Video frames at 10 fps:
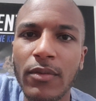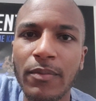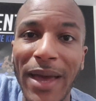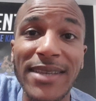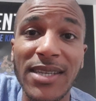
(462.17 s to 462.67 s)

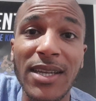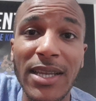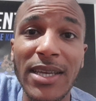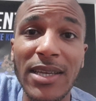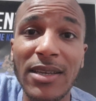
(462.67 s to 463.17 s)

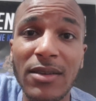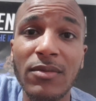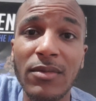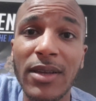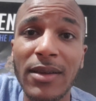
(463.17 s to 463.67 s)
basically
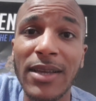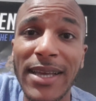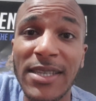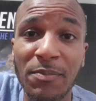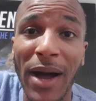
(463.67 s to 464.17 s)

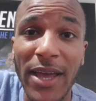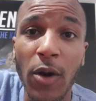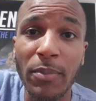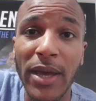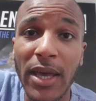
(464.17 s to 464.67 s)
is
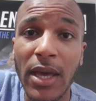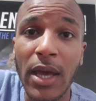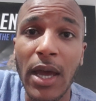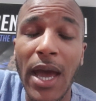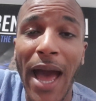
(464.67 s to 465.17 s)
biopic.
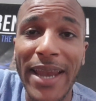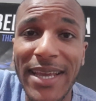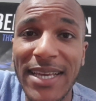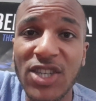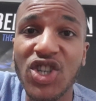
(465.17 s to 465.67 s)
And
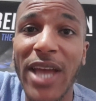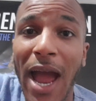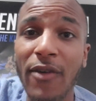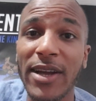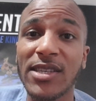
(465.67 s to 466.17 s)
each
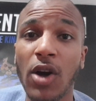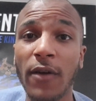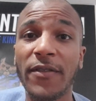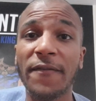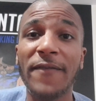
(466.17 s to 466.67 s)
character
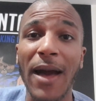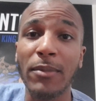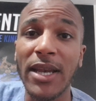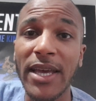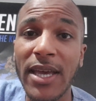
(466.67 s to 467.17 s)
of the
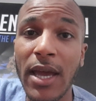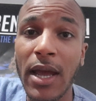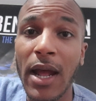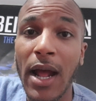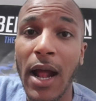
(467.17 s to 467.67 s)
family
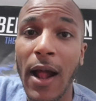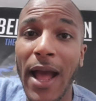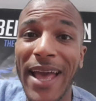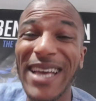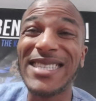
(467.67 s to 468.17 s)

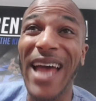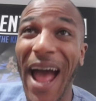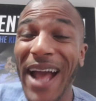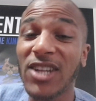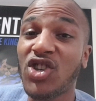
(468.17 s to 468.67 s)
is
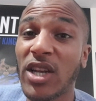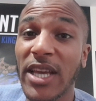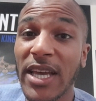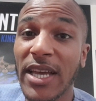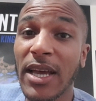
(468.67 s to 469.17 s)

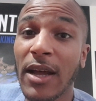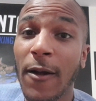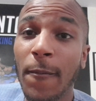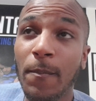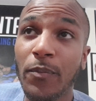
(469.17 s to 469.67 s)
actually
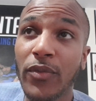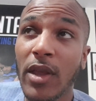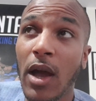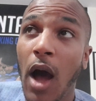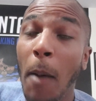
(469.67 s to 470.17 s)

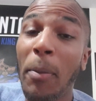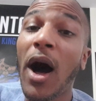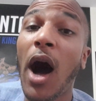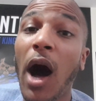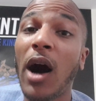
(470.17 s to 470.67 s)
a
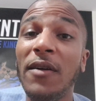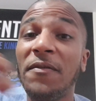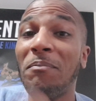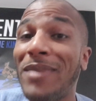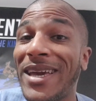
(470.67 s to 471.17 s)
part of
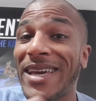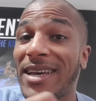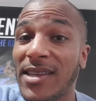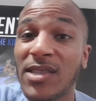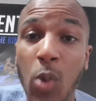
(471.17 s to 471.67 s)
me
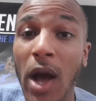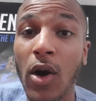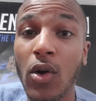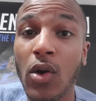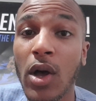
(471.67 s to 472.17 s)
as
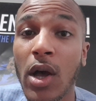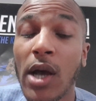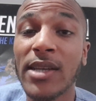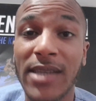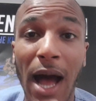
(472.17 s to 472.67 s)
well.
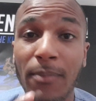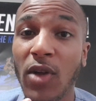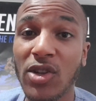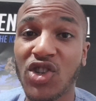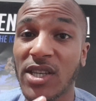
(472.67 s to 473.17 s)
So I'm
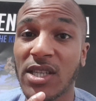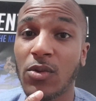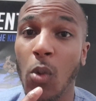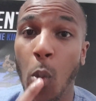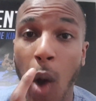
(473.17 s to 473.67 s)
not just
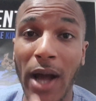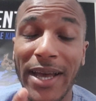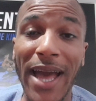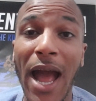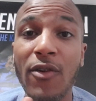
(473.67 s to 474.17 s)
one
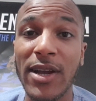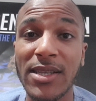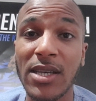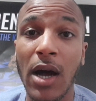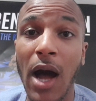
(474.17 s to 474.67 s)

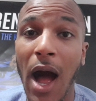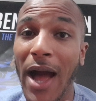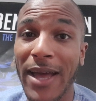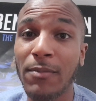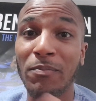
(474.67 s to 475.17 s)
character.
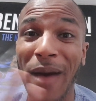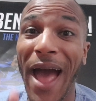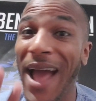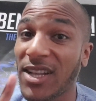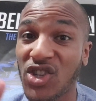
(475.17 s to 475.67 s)
I am
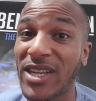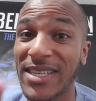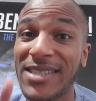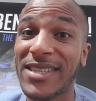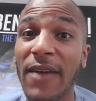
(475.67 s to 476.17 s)
actually
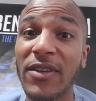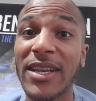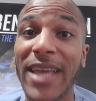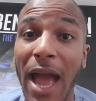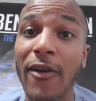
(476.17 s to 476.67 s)

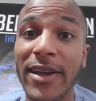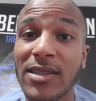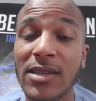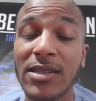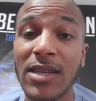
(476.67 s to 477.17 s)
7
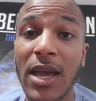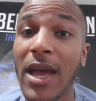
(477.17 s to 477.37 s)
characters